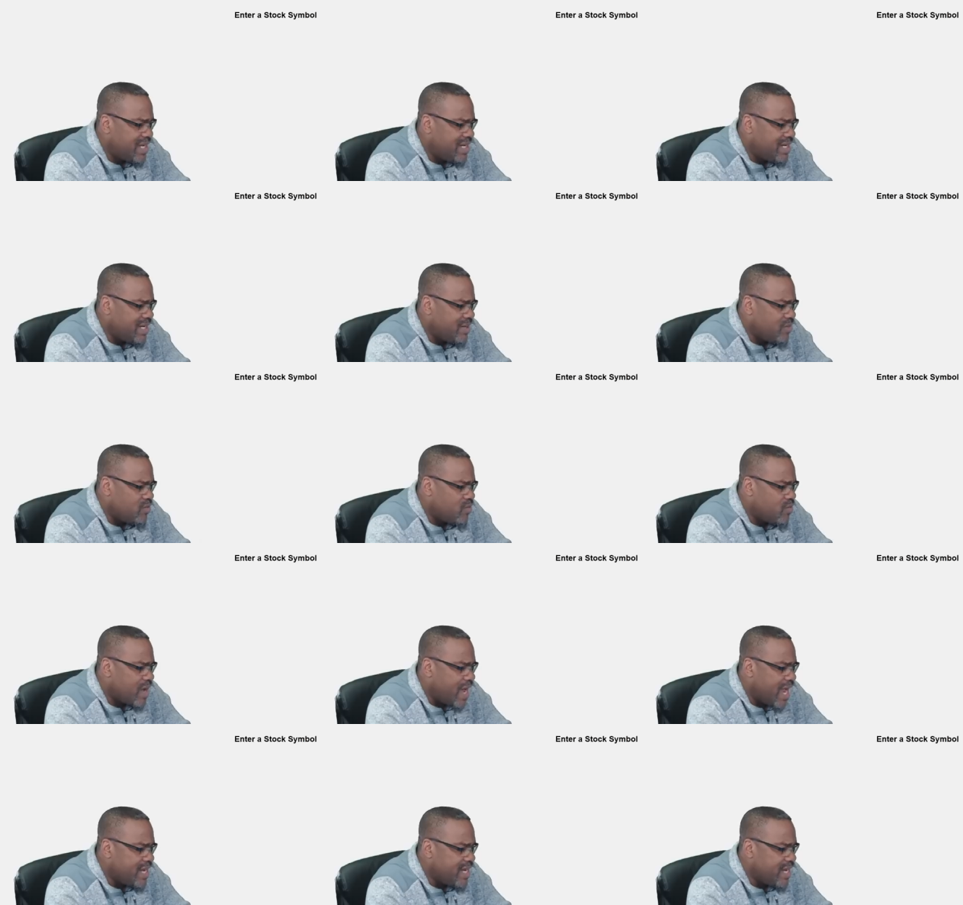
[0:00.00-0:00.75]
D.
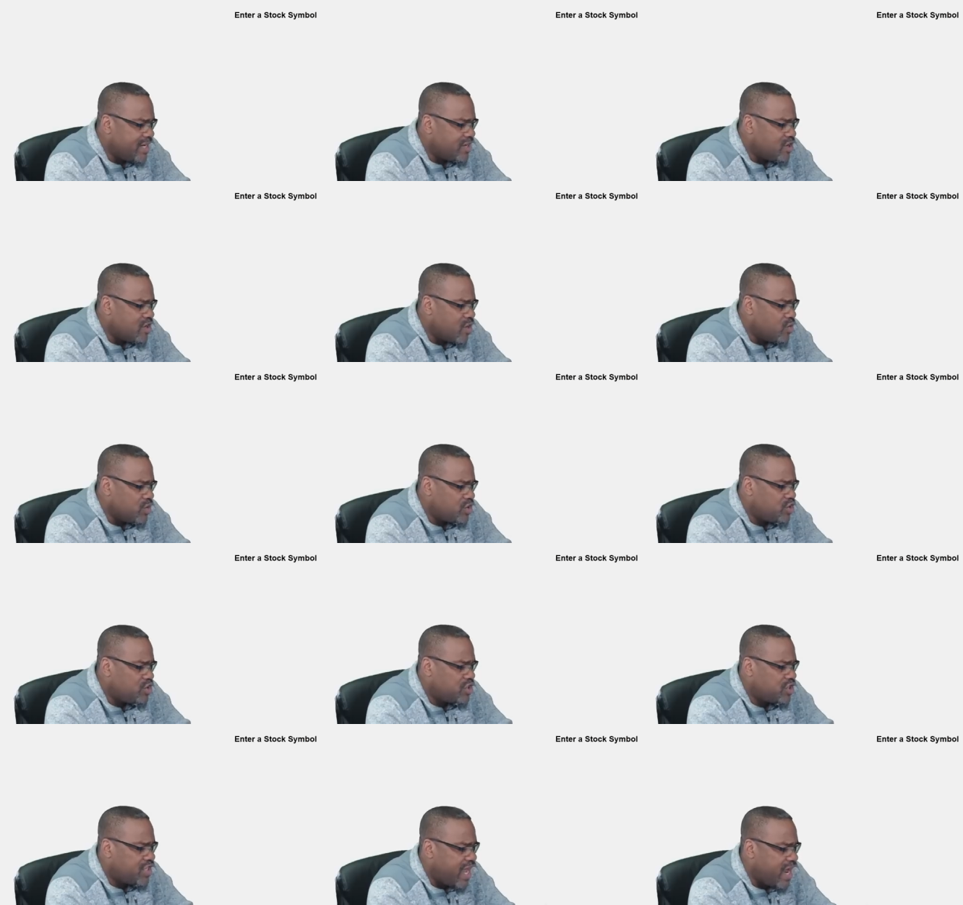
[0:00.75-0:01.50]
I need to know
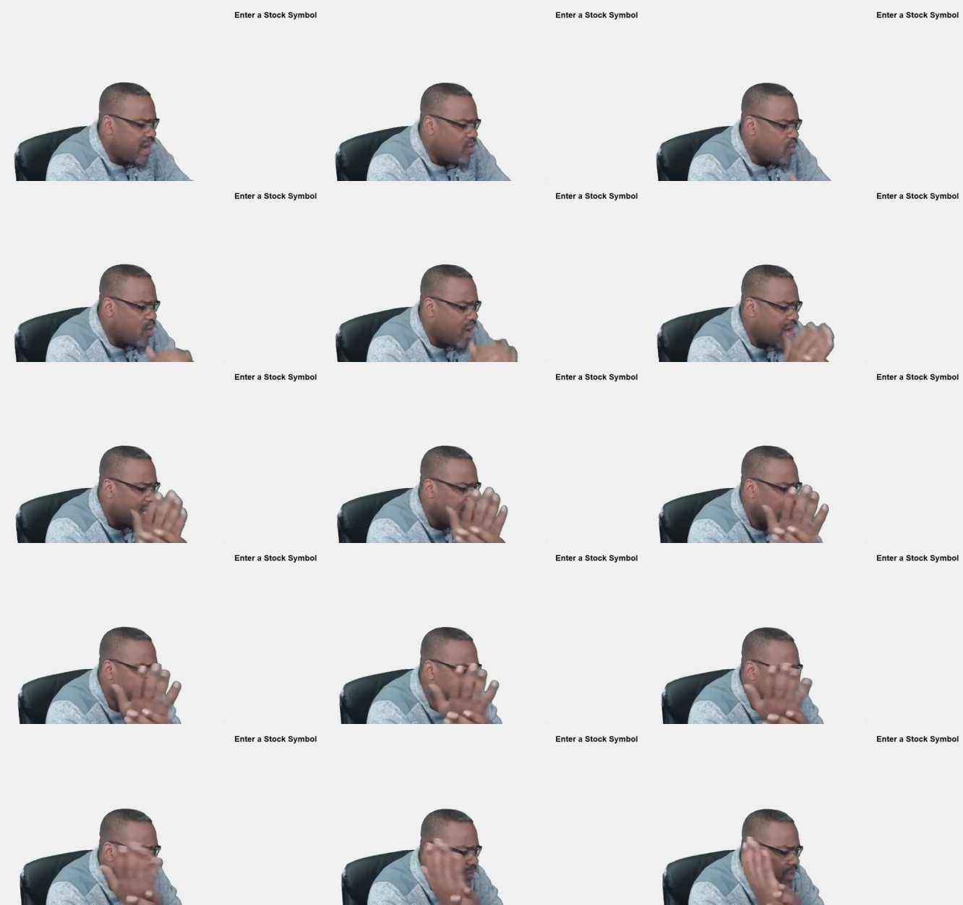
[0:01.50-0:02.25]
what you're saying,
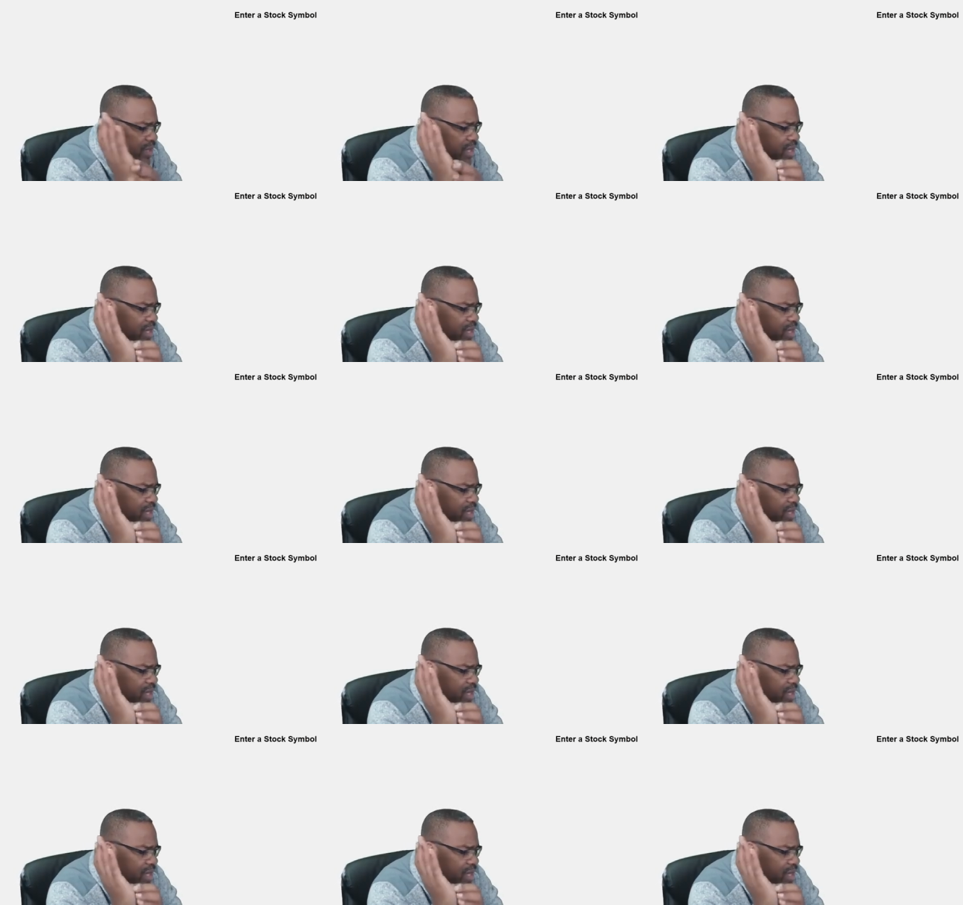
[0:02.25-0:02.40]
Wallet.